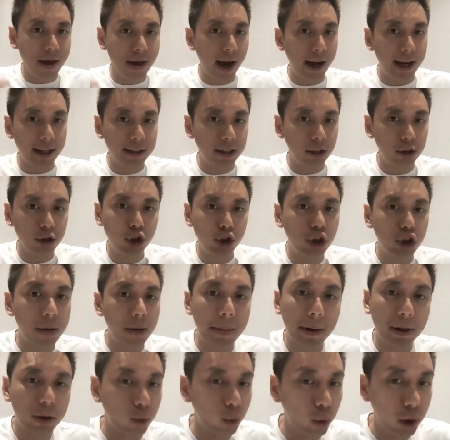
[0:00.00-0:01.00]
I can tell you it's not
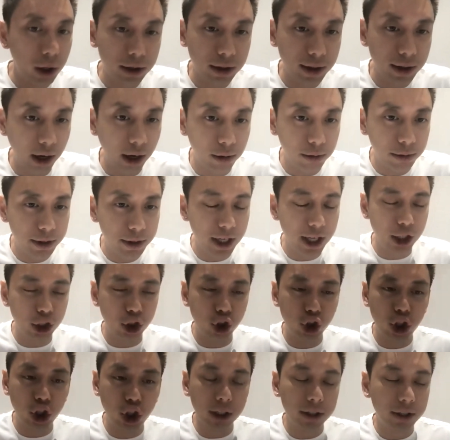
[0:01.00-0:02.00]
about the words now. It's
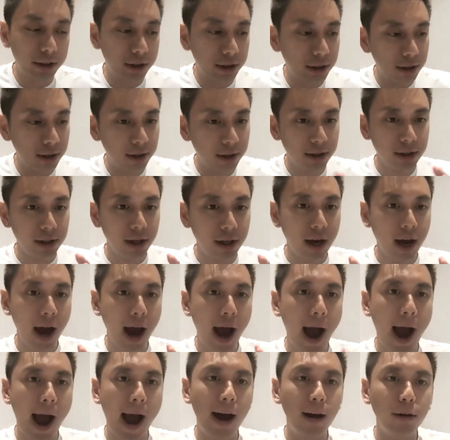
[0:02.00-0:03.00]
just
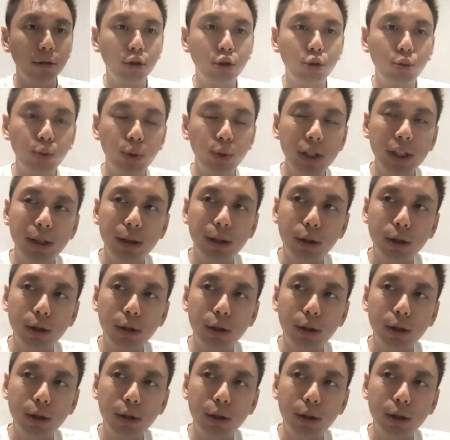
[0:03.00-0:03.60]
how do we